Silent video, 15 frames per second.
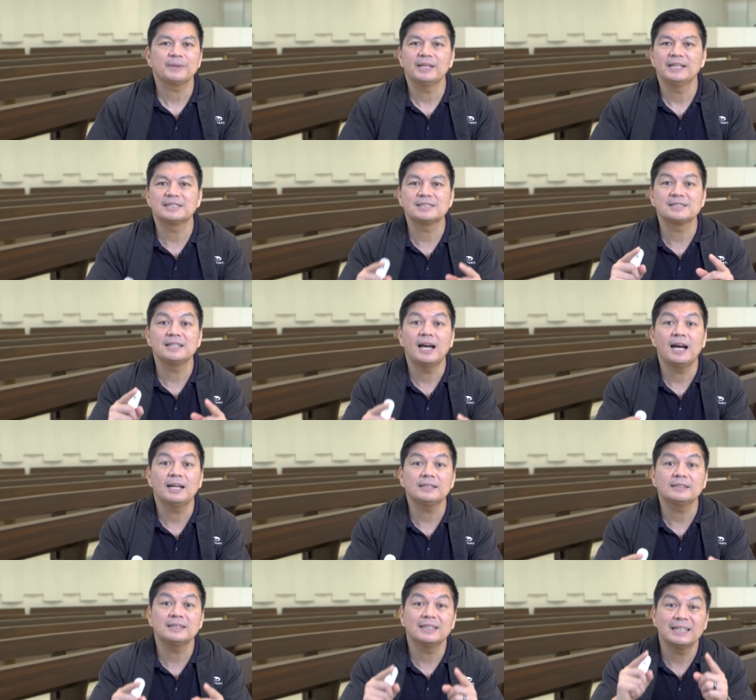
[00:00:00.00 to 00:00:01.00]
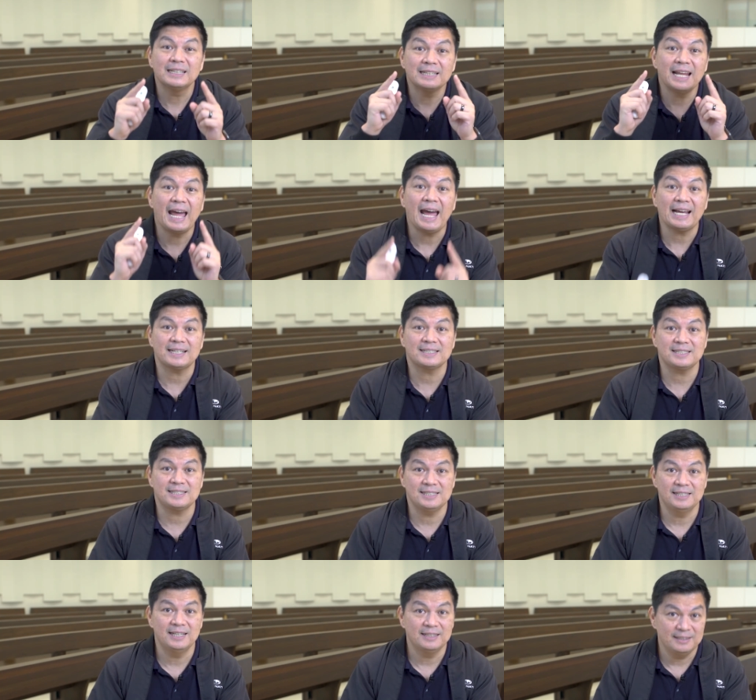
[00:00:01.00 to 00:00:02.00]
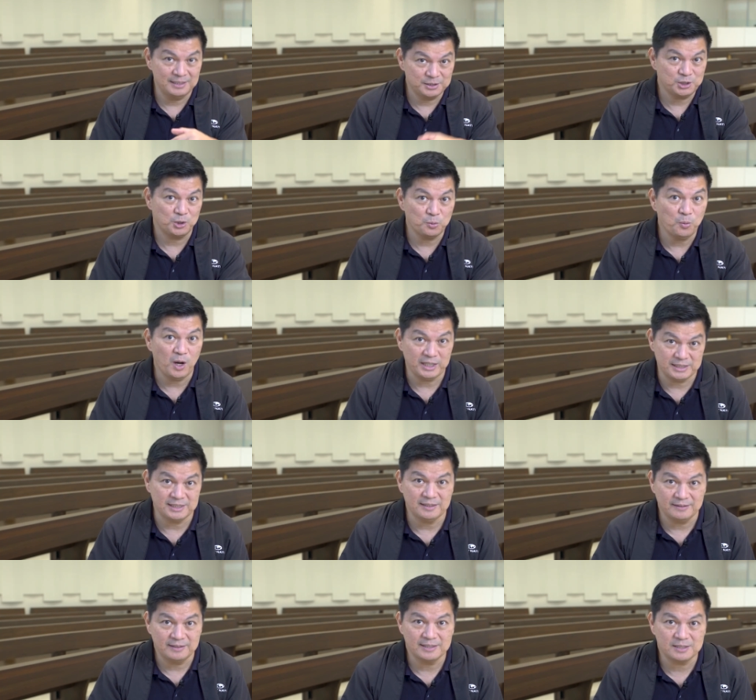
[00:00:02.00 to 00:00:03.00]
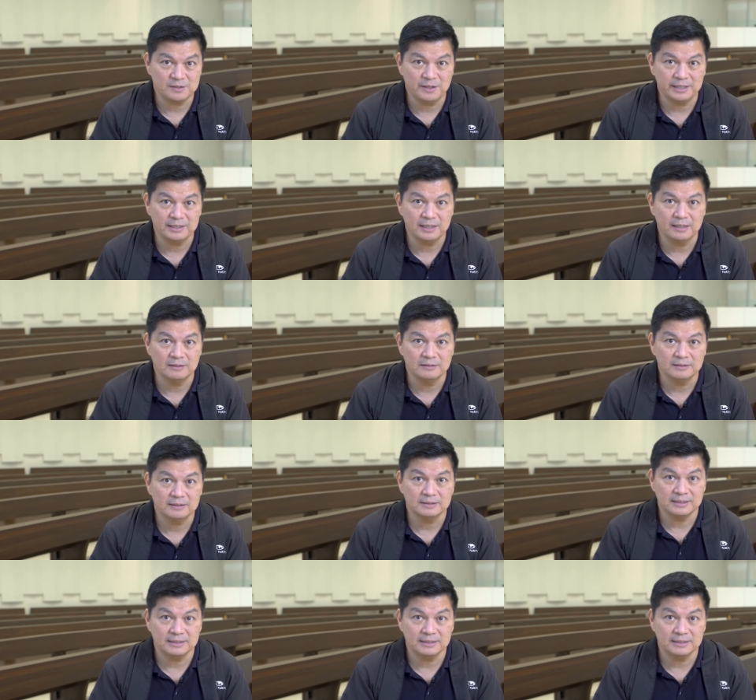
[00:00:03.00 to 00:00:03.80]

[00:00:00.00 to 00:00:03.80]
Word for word: It's not an accident that you're watching this right now.